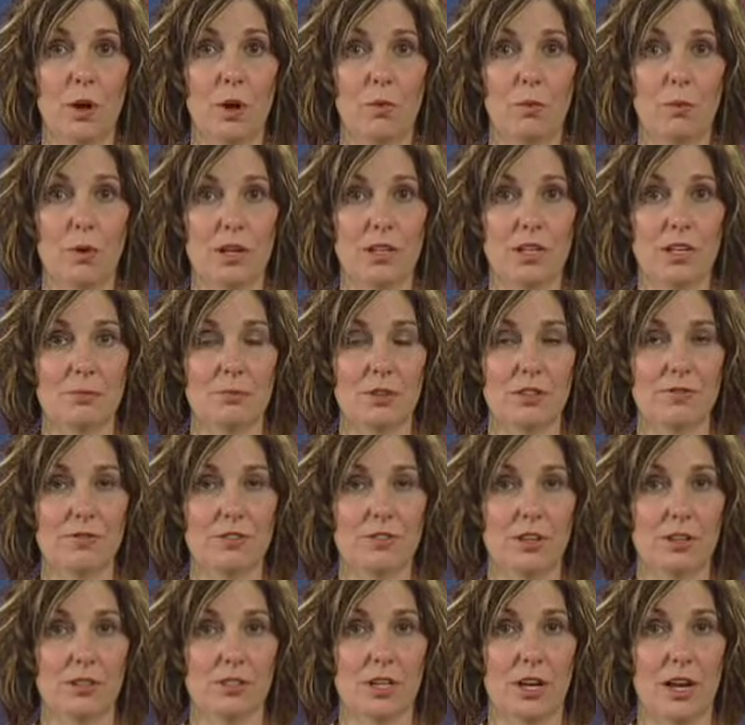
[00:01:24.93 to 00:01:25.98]
One number for
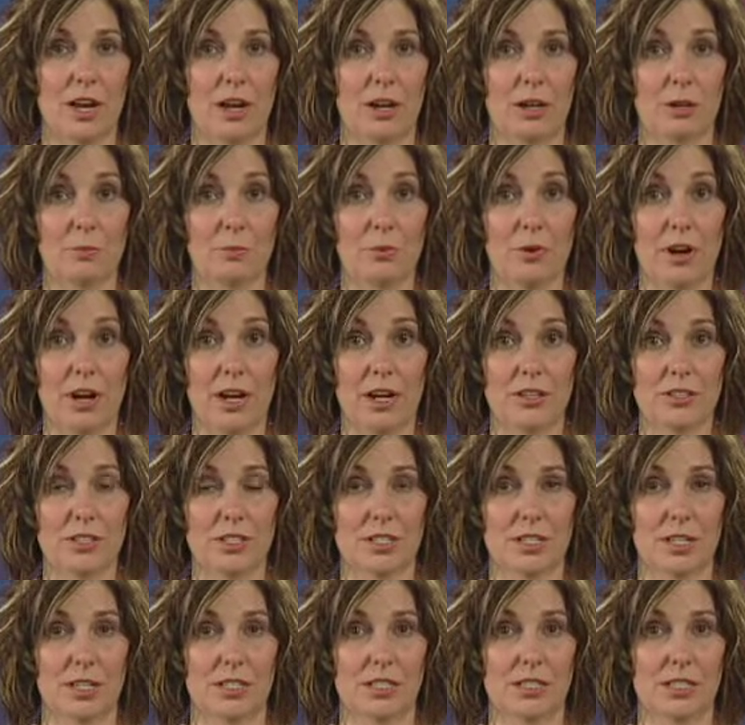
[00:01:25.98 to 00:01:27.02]
those hired prior
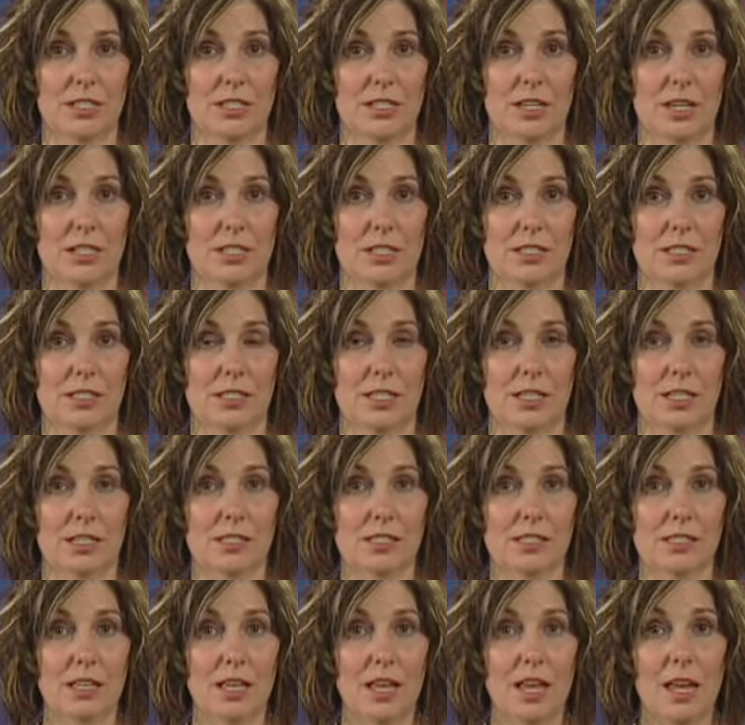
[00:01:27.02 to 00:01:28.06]
to
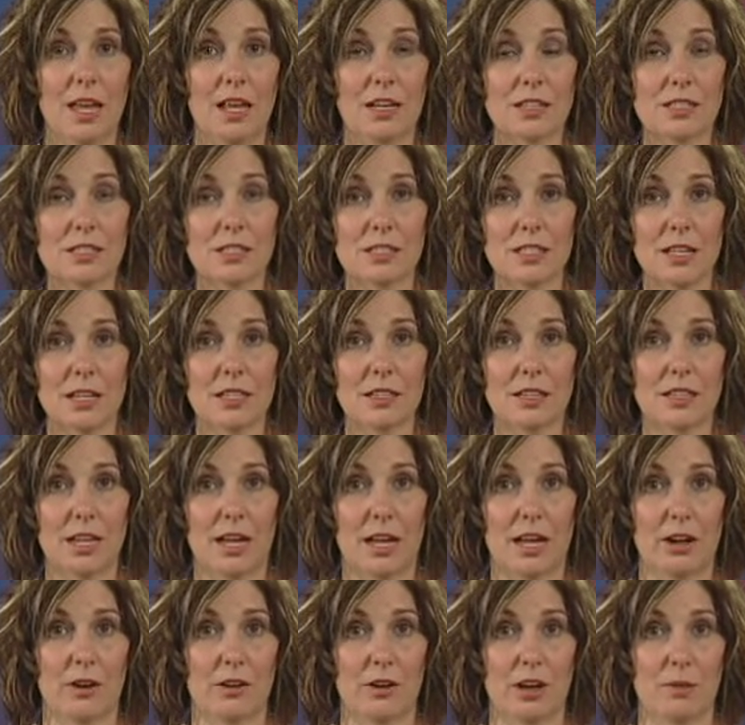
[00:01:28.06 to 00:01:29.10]
1996 and a slightly
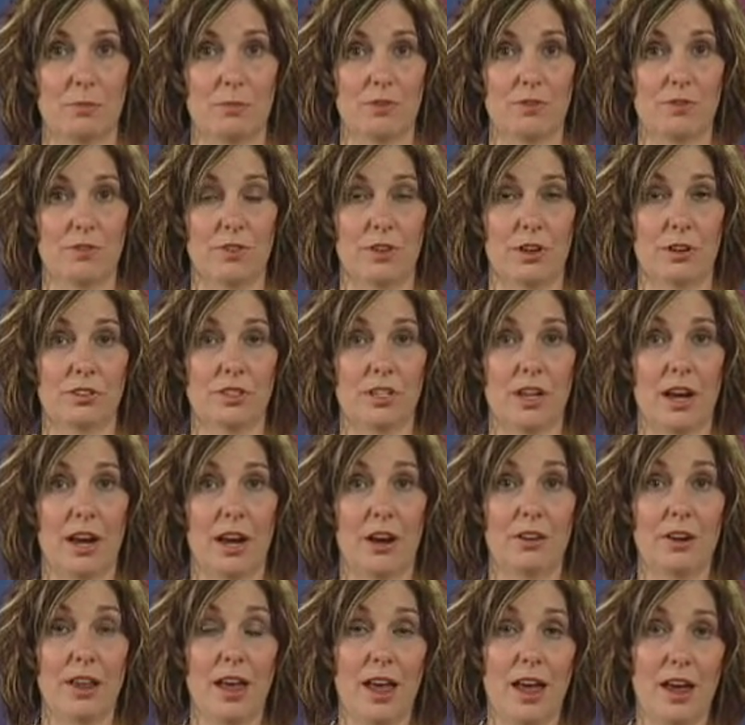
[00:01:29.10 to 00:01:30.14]
higher number for those
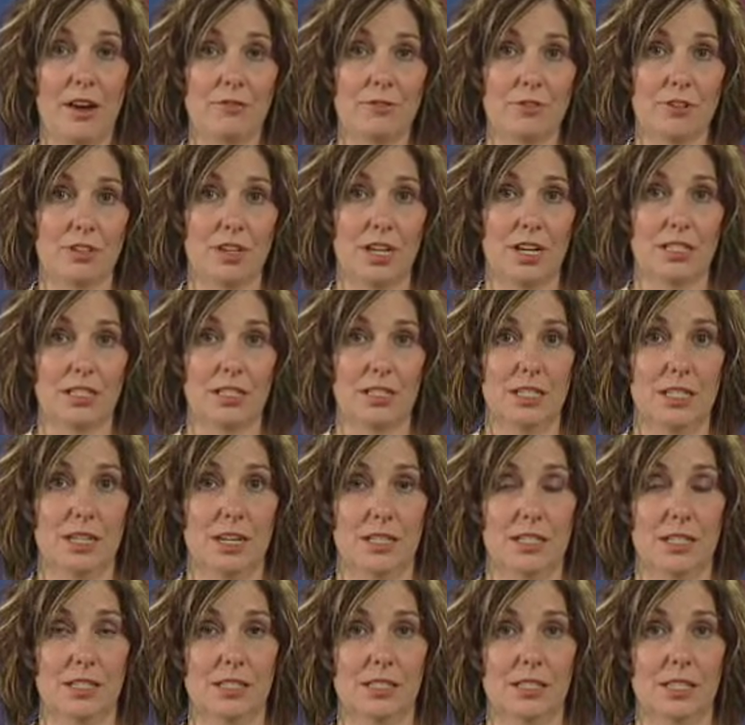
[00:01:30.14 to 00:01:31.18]
hired after
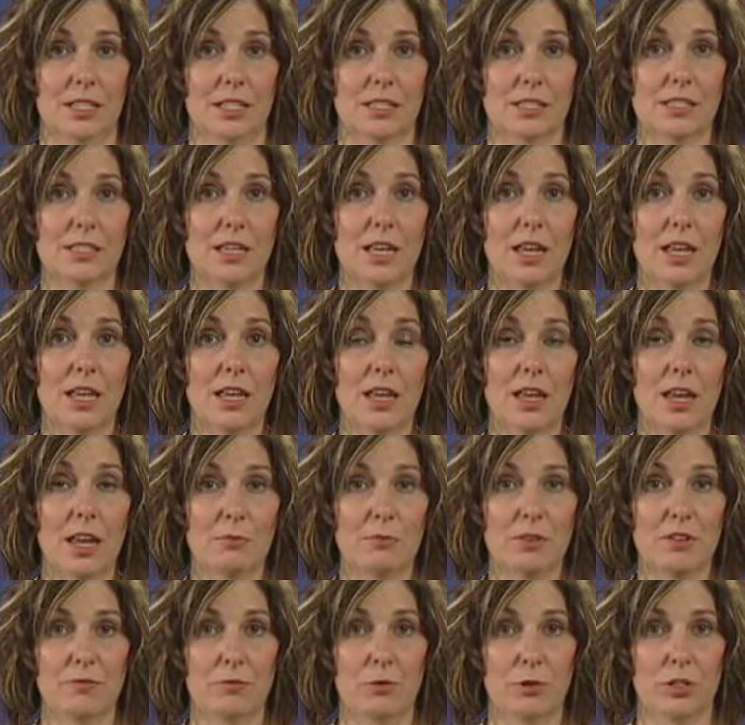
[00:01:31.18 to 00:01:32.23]
1996
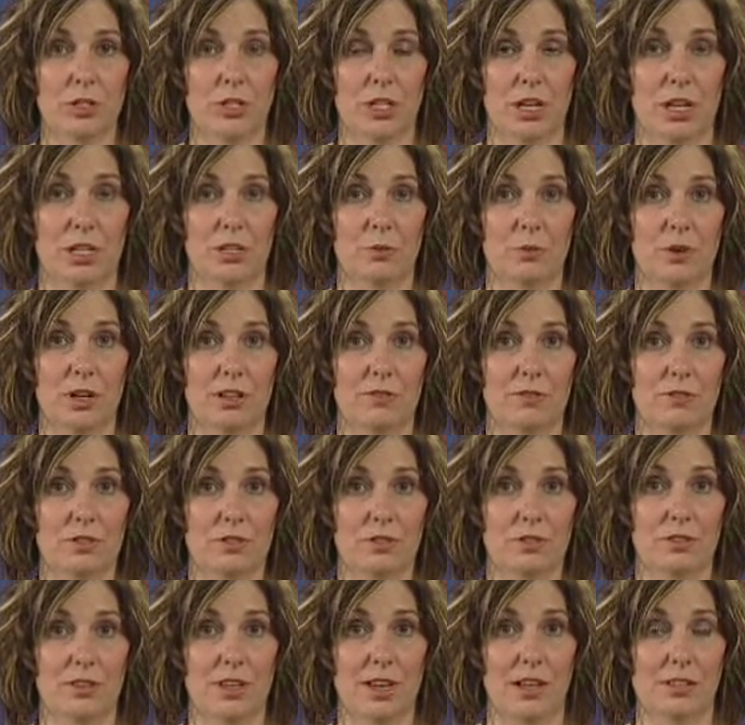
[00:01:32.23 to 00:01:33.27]
and before January of
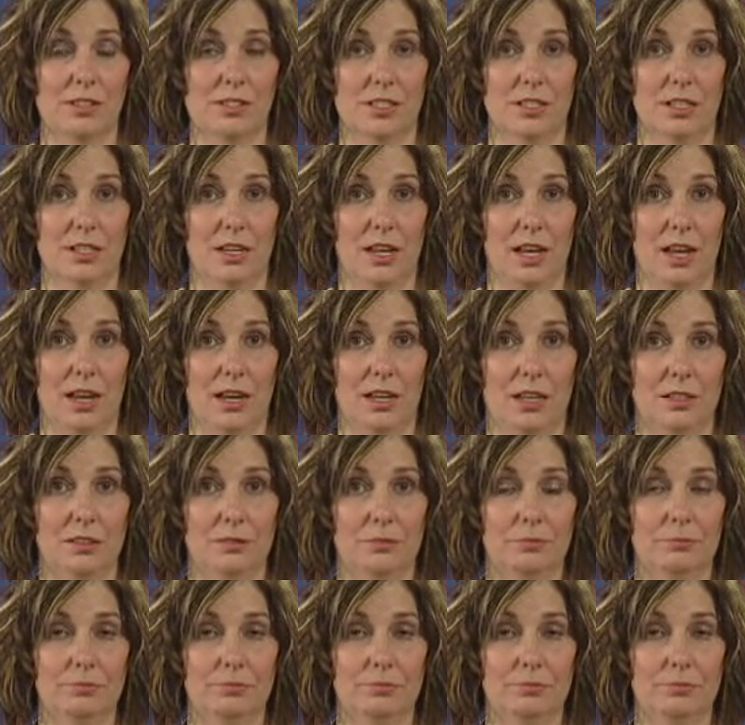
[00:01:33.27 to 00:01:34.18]
2008.